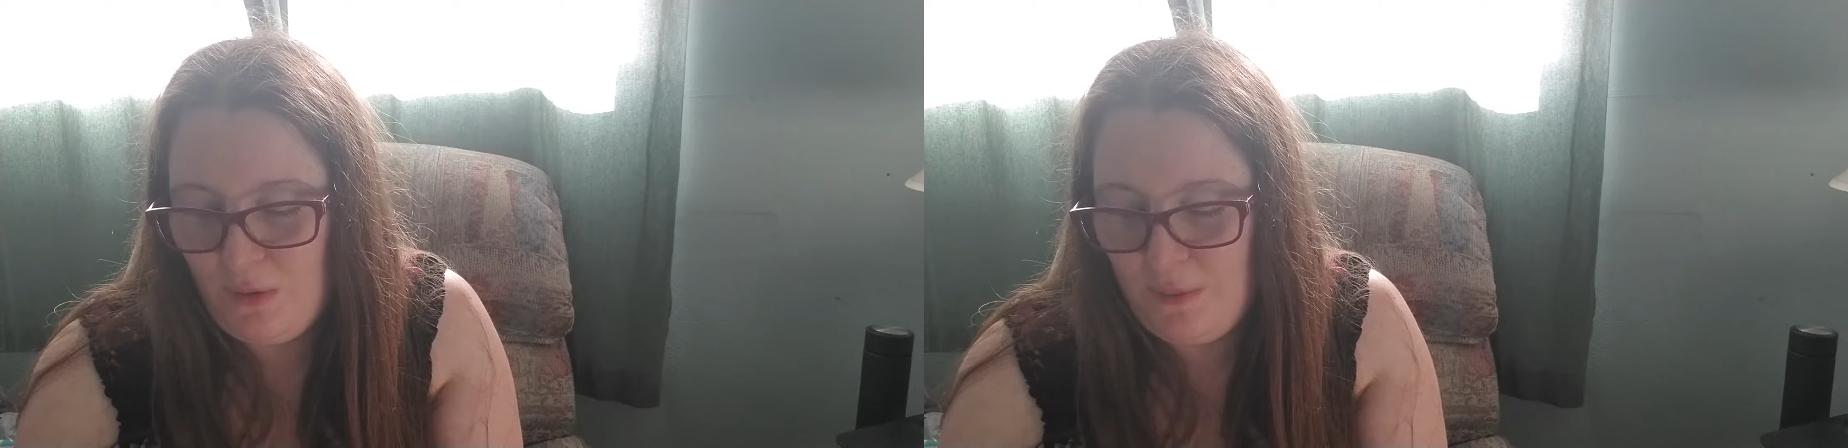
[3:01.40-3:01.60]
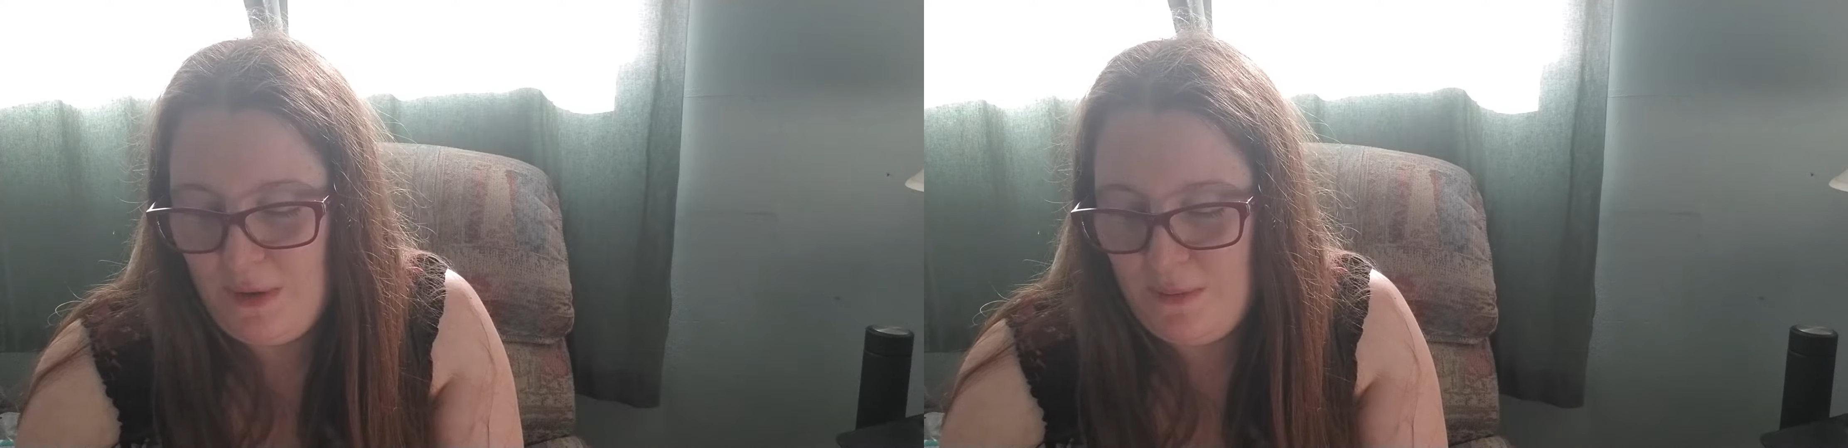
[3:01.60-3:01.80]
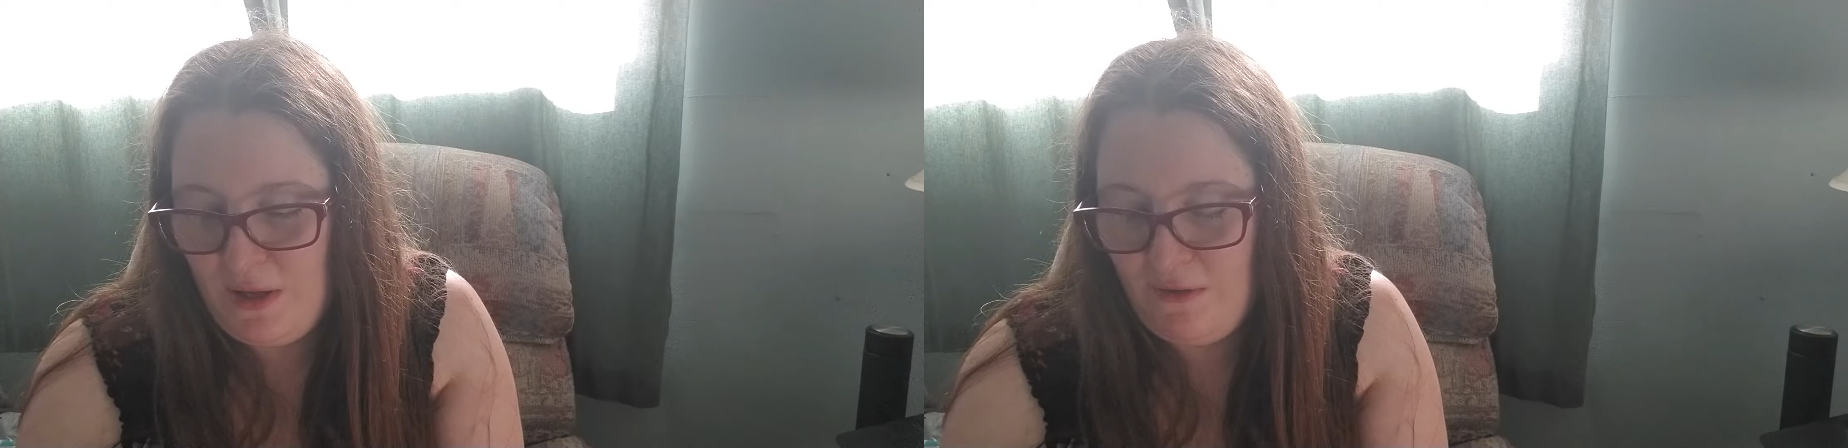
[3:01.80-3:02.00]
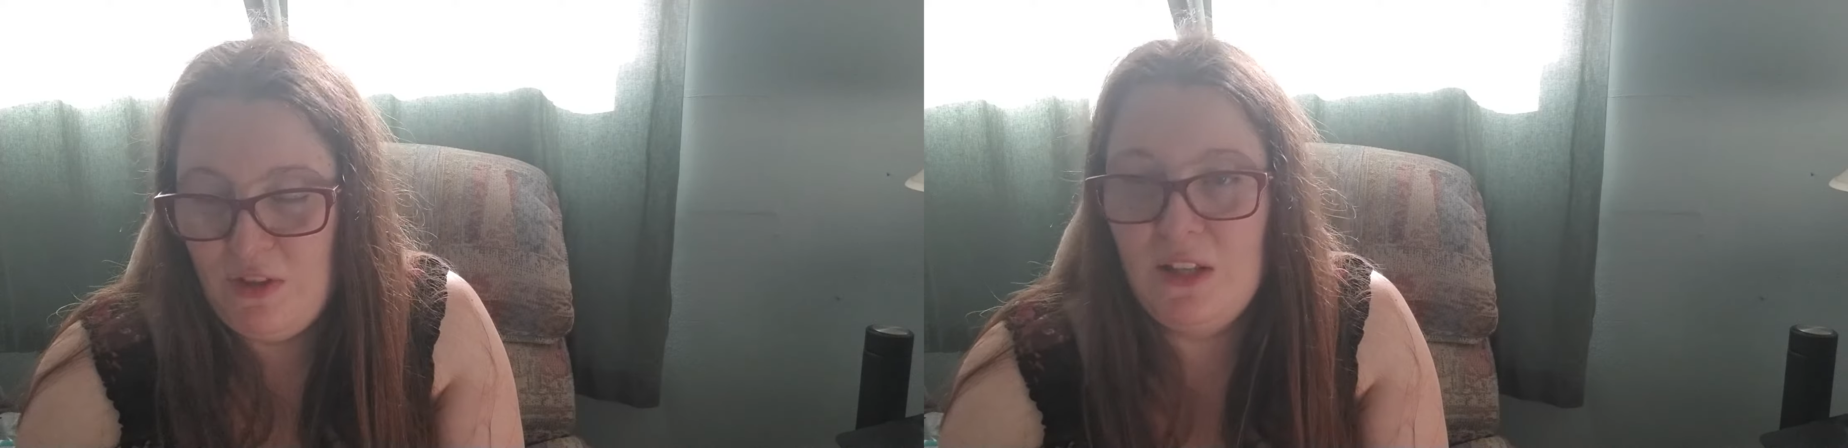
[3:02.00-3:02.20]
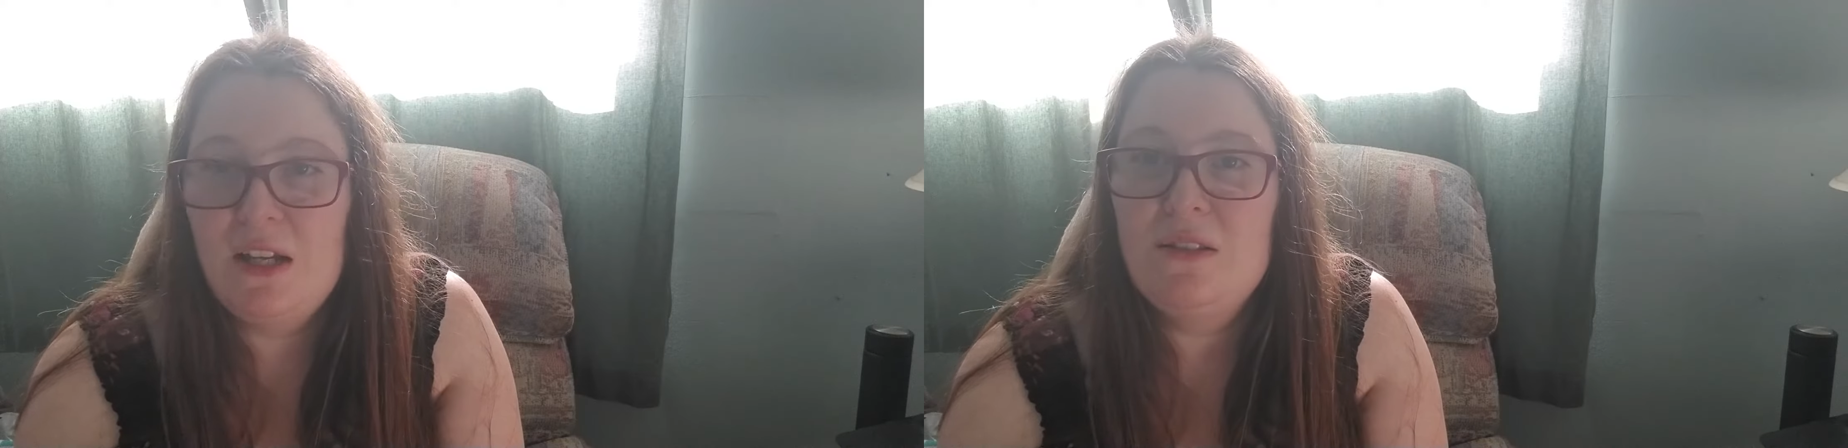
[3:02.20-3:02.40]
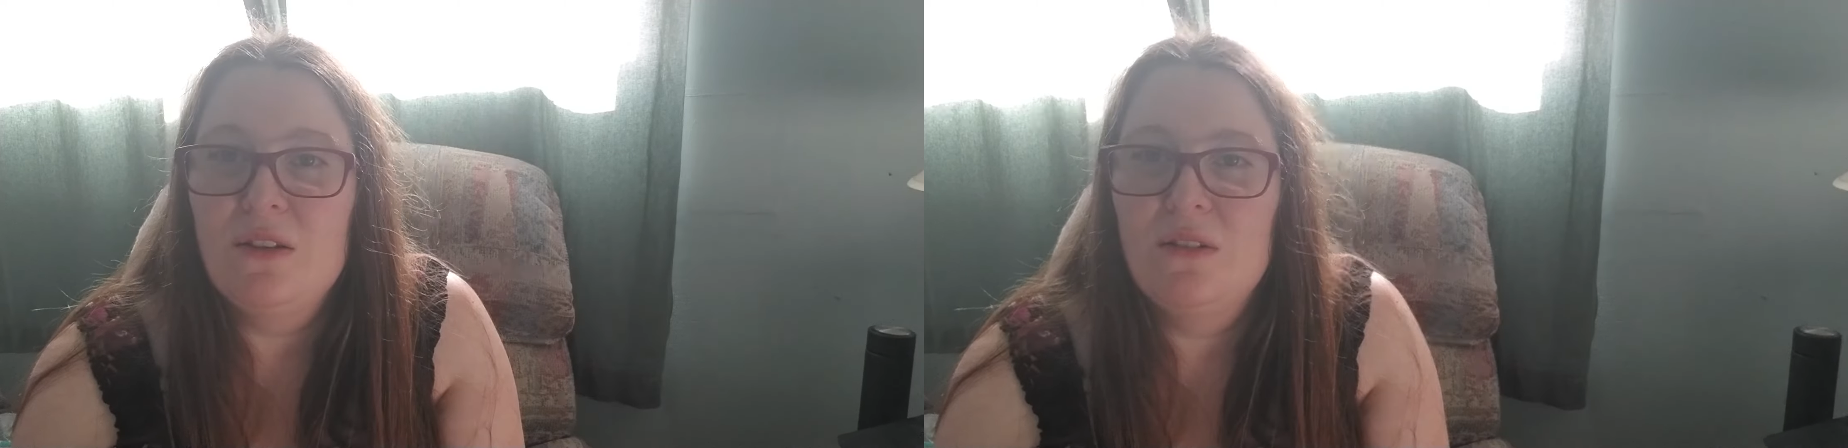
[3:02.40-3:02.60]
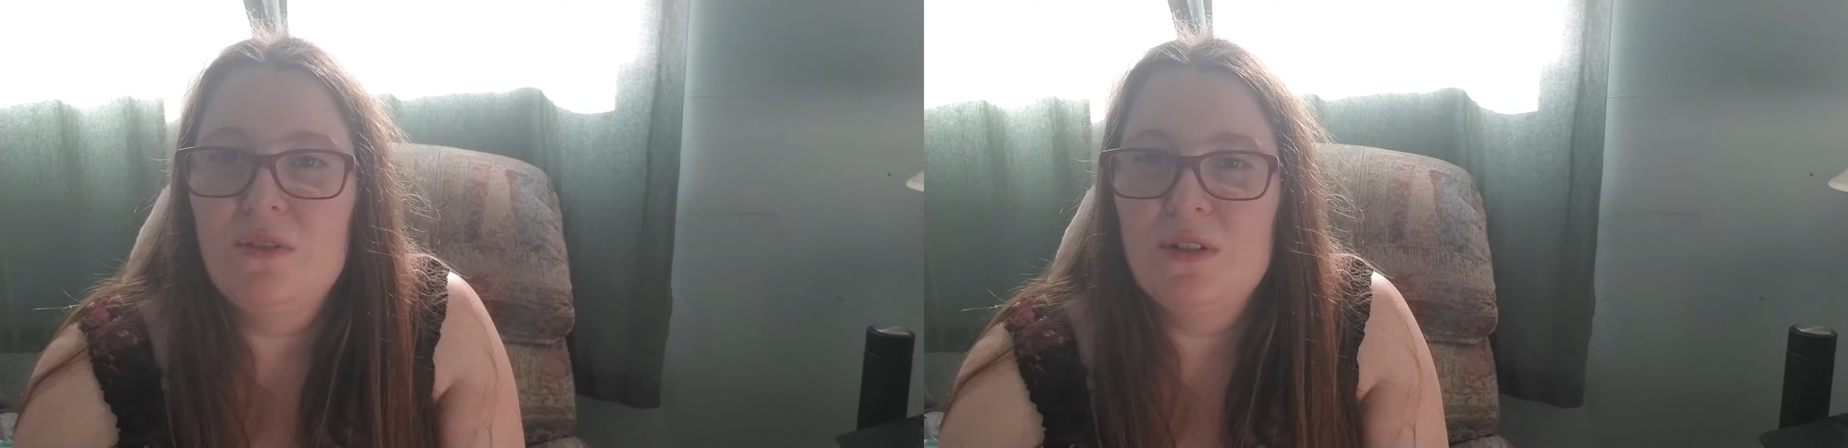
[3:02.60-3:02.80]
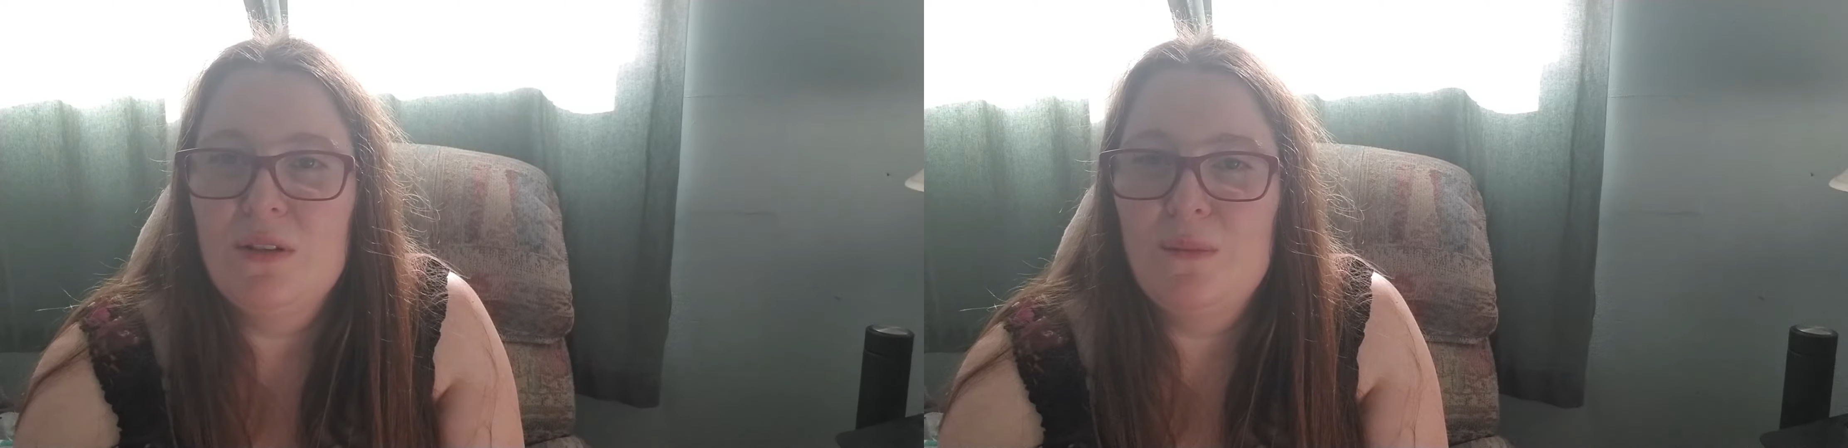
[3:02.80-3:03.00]
where people have the lights on
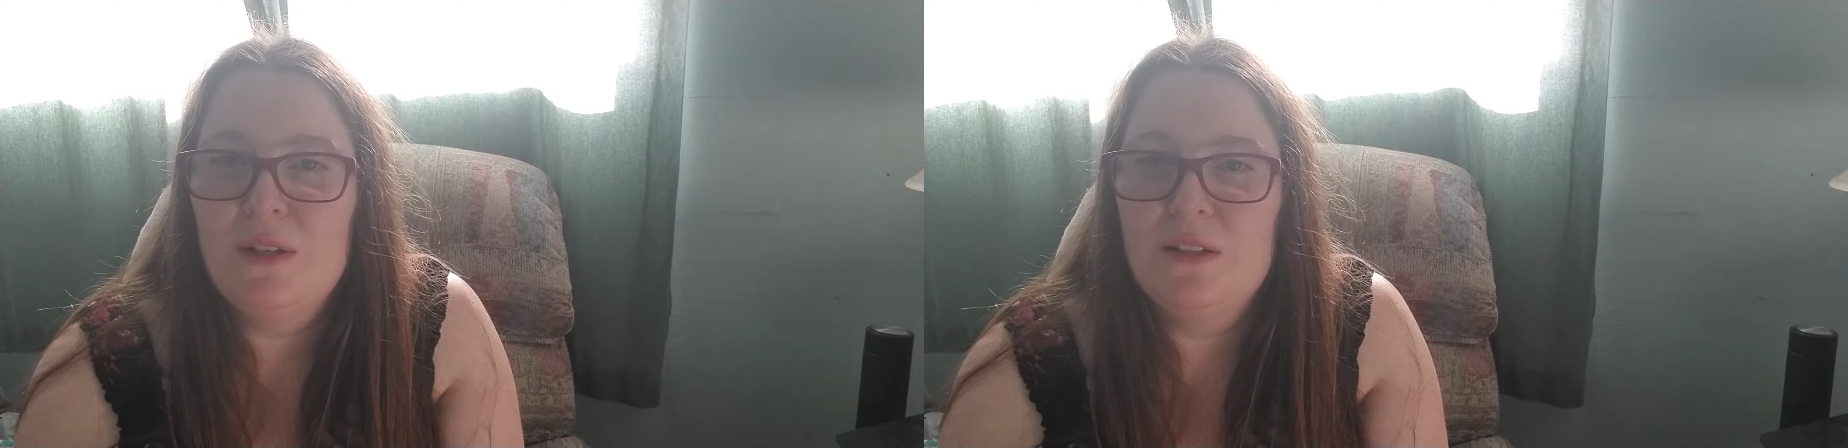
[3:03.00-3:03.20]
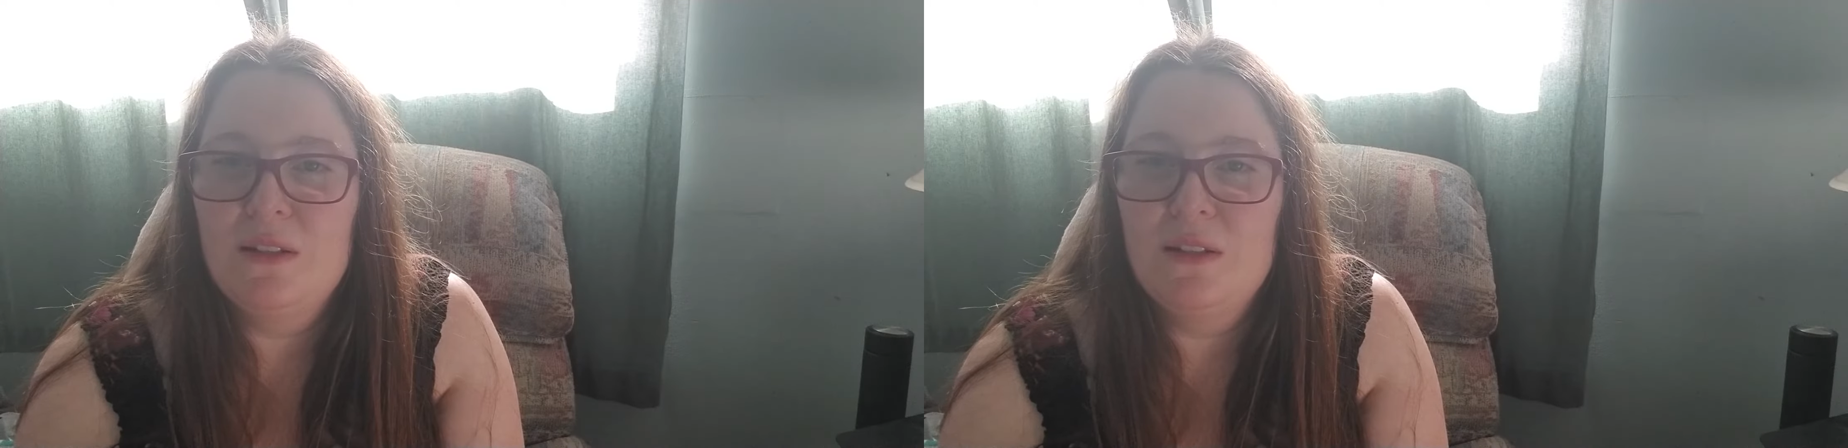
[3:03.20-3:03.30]
for some reason.